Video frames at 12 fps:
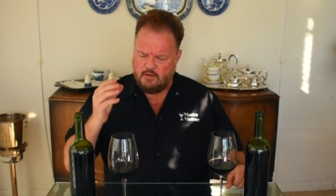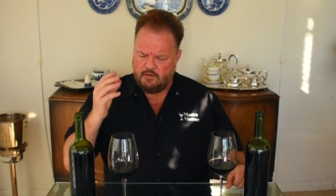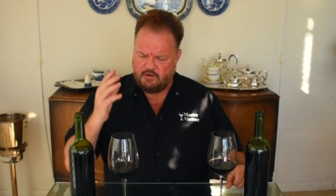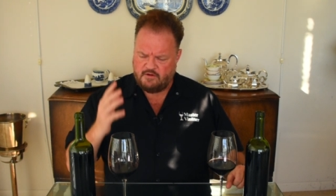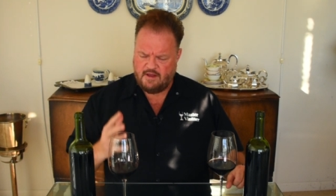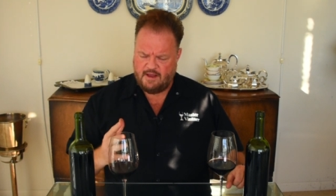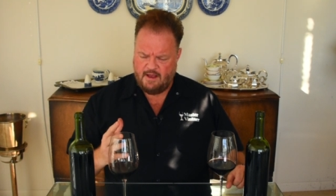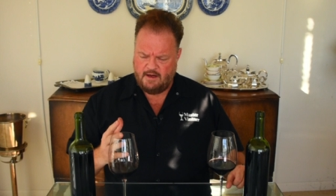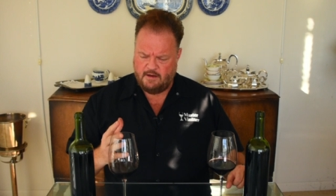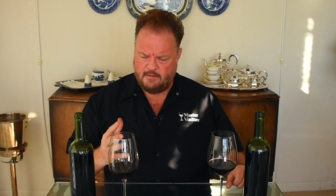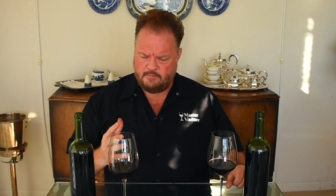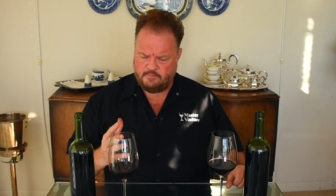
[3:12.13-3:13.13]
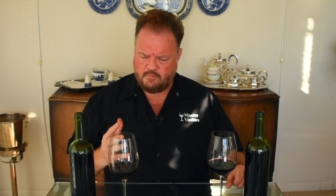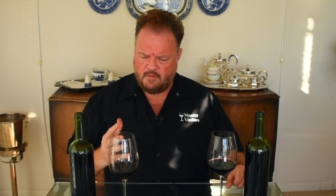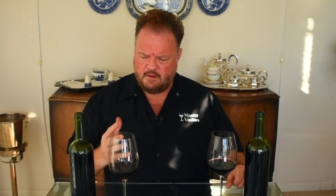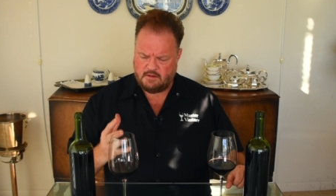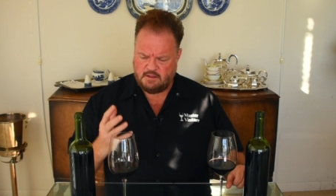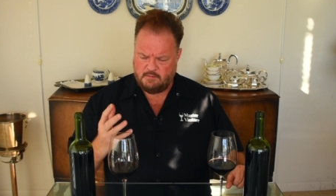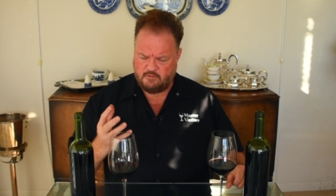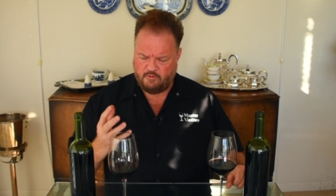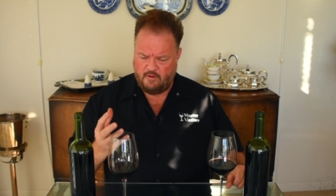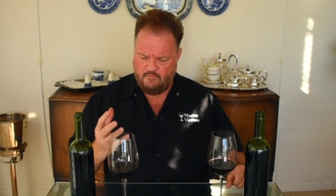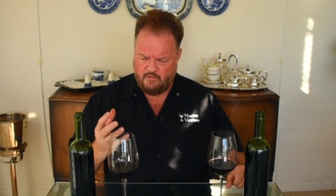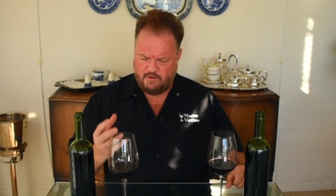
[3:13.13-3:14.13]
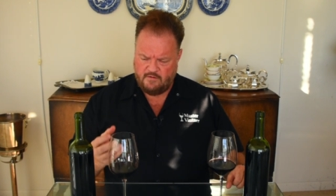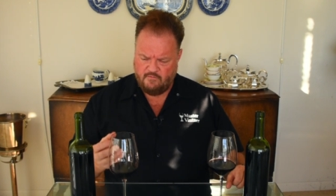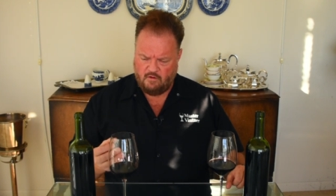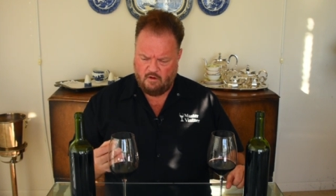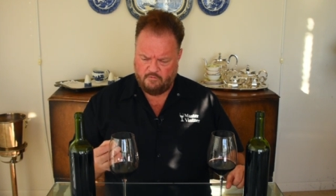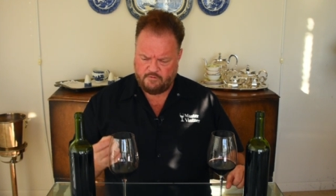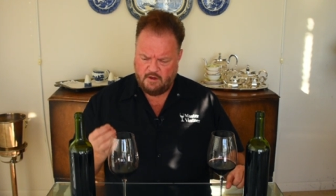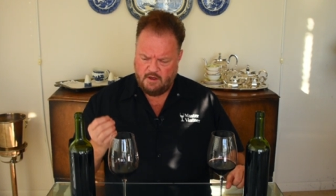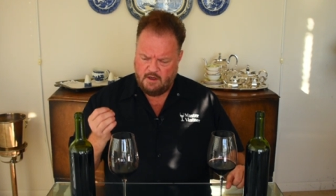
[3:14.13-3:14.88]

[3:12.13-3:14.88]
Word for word: The tannin seems very fully evolved,